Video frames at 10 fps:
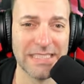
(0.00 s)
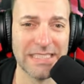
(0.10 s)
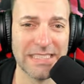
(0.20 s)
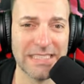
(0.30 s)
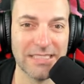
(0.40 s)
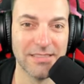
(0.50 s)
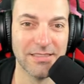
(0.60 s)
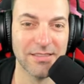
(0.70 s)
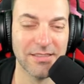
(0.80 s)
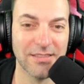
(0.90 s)

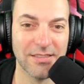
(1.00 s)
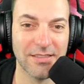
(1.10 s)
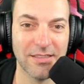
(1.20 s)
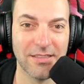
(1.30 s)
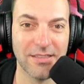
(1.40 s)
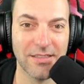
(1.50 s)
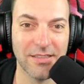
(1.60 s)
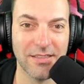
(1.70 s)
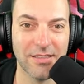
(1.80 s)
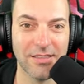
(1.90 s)

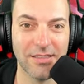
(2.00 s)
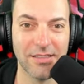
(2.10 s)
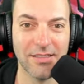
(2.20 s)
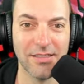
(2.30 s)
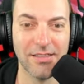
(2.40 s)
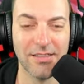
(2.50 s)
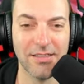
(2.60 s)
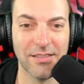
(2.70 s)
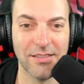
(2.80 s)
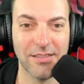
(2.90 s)

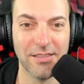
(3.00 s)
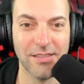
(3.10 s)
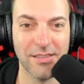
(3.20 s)
No one is speaking in this clip.